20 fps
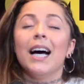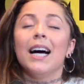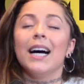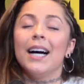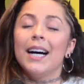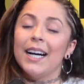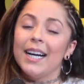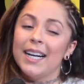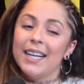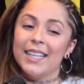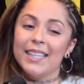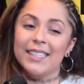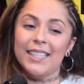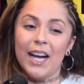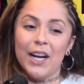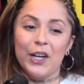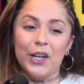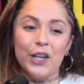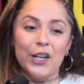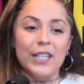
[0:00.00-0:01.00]
It
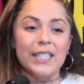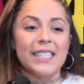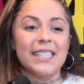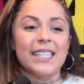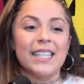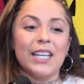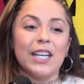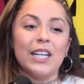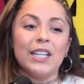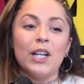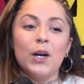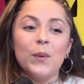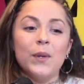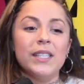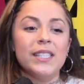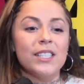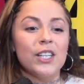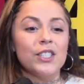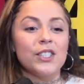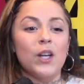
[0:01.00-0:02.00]
kind of hurts. Khloe
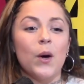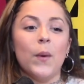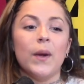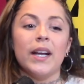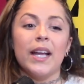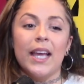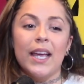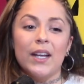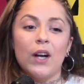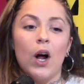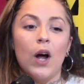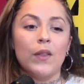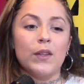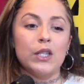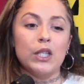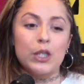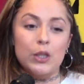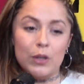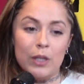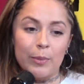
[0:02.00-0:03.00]
starts going in on the
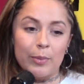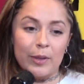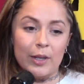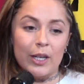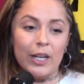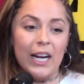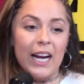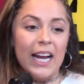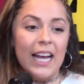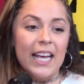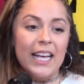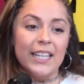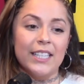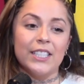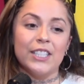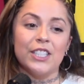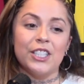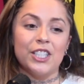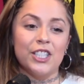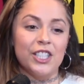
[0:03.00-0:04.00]
stripper and
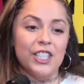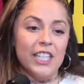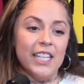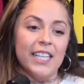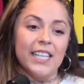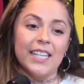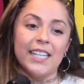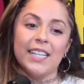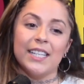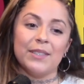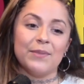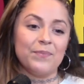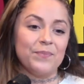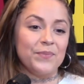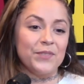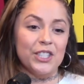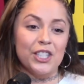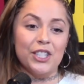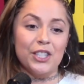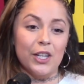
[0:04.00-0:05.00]
she
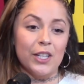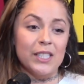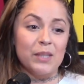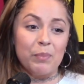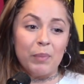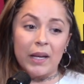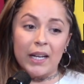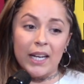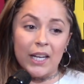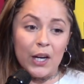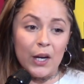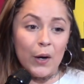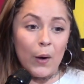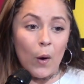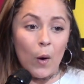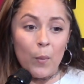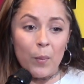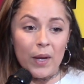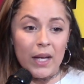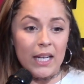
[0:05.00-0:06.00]
just starts beating her
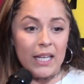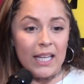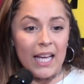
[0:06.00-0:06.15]
open.